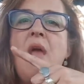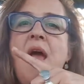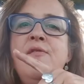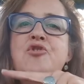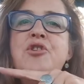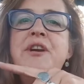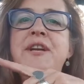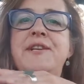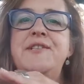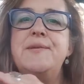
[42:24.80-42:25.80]
And the trick
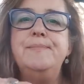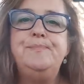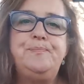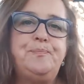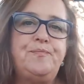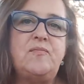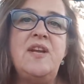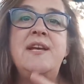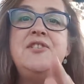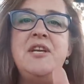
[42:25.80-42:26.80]
is,
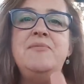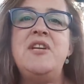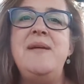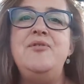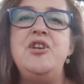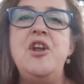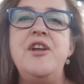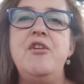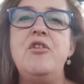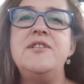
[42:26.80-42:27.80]
yeah, Tim Tams, you know
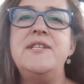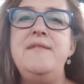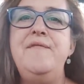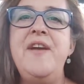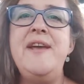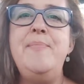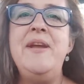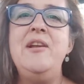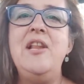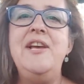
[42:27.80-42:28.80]
your Aussie fare,
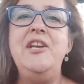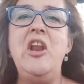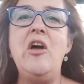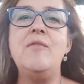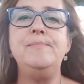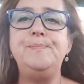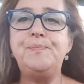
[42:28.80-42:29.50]
Pink Lady Luck.